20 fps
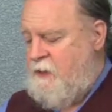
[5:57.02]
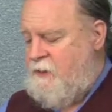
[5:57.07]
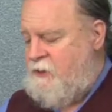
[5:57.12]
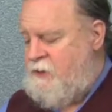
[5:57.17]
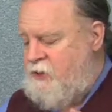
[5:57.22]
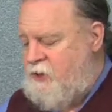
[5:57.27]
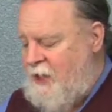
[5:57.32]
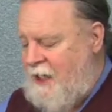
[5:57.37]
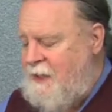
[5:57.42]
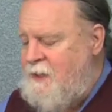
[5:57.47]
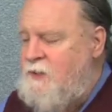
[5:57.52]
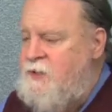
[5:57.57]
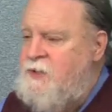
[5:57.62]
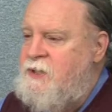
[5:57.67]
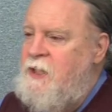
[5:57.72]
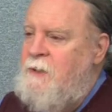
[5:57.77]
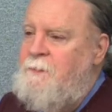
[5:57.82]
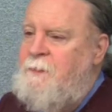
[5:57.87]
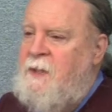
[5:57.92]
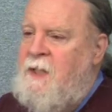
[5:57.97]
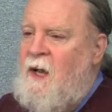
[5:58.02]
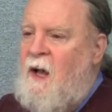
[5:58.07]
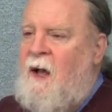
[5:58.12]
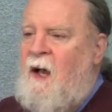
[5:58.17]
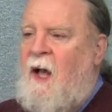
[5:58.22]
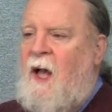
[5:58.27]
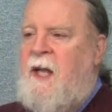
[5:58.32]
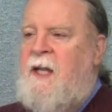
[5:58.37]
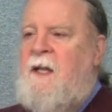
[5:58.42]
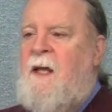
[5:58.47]
Chained
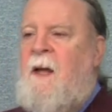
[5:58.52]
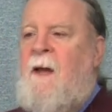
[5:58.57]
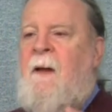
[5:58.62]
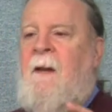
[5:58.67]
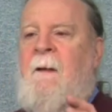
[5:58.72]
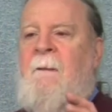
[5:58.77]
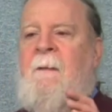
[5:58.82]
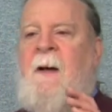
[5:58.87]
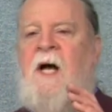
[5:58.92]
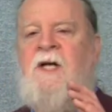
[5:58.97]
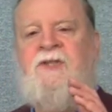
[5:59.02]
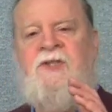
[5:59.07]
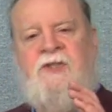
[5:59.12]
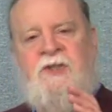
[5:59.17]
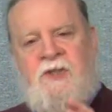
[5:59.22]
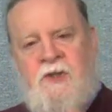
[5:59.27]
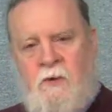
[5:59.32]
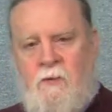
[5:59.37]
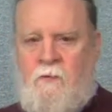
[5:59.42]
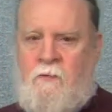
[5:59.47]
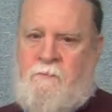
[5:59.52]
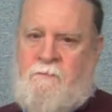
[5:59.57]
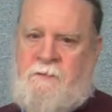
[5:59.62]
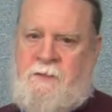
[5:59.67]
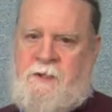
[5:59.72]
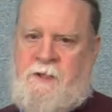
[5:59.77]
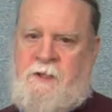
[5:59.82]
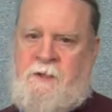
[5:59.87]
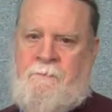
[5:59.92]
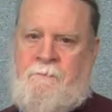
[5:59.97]
CPI
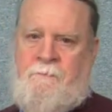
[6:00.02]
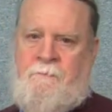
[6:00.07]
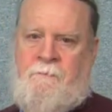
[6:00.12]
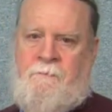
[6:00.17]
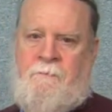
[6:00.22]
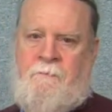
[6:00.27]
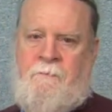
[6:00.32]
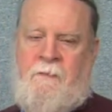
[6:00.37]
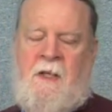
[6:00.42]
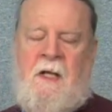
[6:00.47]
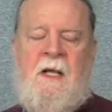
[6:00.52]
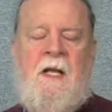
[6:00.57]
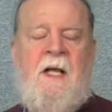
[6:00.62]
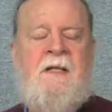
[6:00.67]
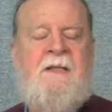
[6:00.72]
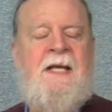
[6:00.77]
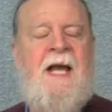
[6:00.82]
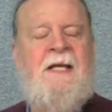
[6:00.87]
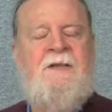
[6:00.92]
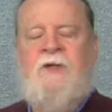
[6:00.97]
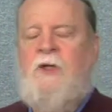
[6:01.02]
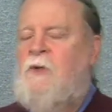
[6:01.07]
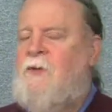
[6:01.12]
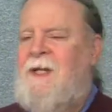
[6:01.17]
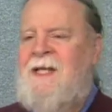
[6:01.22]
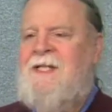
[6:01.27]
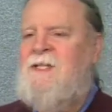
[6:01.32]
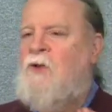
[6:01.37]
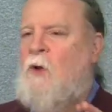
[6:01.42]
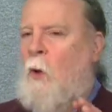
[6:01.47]
assumes that there
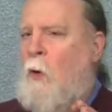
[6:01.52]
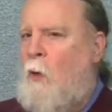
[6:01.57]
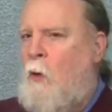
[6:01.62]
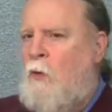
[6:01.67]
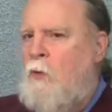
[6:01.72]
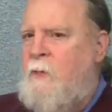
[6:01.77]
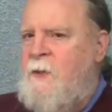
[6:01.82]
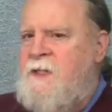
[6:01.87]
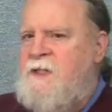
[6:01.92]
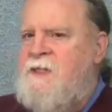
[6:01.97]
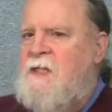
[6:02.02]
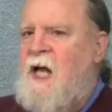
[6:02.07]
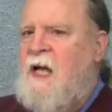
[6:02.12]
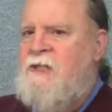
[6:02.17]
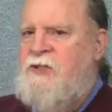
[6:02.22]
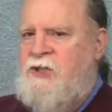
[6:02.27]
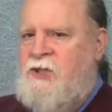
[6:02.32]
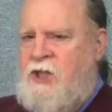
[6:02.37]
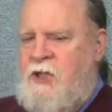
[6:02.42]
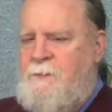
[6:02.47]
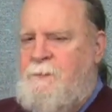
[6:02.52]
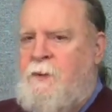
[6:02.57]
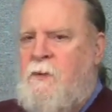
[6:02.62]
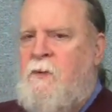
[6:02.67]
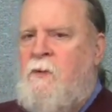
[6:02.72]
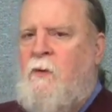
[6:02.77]
is always a cheaper